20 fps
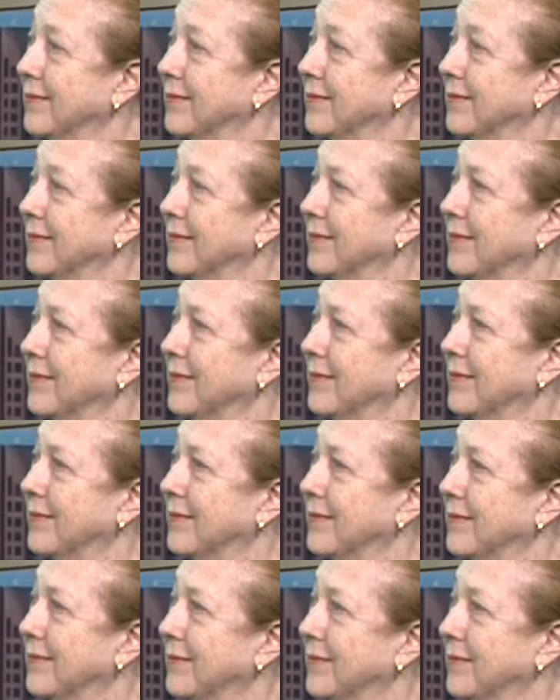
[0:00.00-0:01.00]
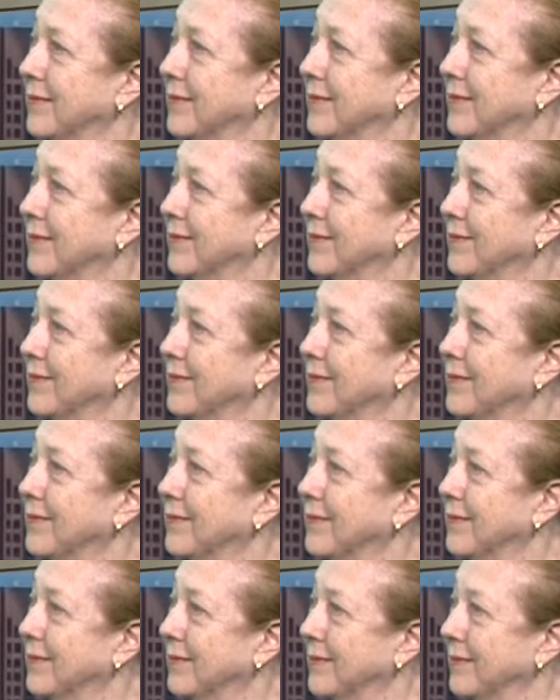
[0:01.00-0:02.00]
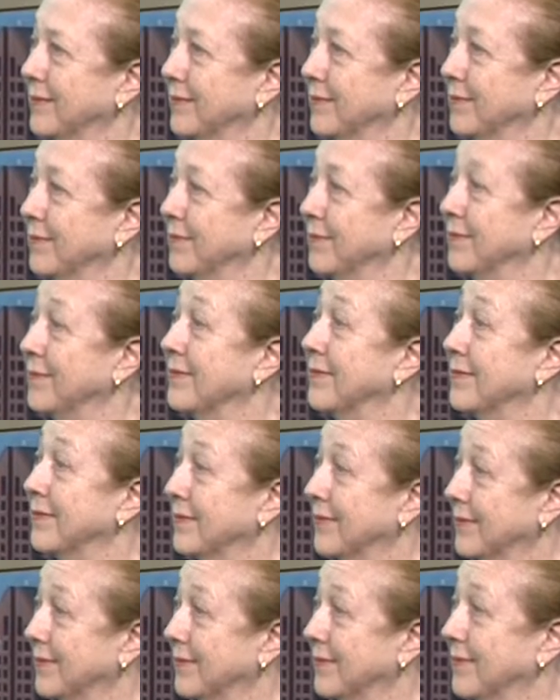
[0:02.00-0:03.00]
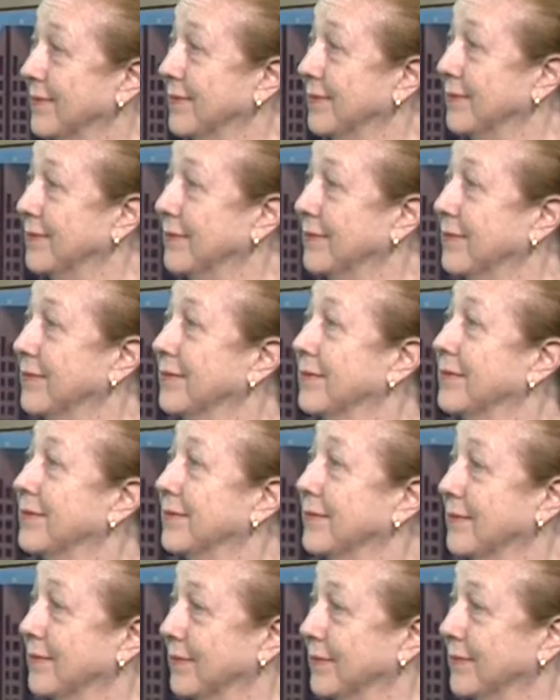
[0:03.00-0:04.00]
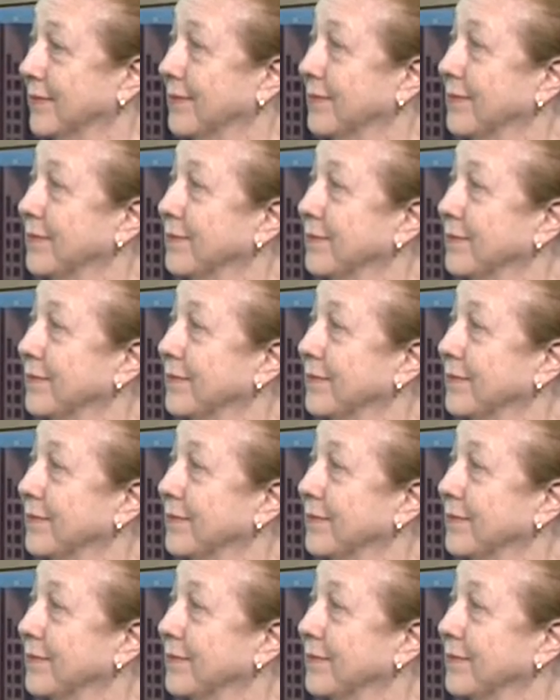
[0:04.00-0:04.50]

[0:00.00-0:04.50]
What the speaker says: No words are spoken by the person on screen.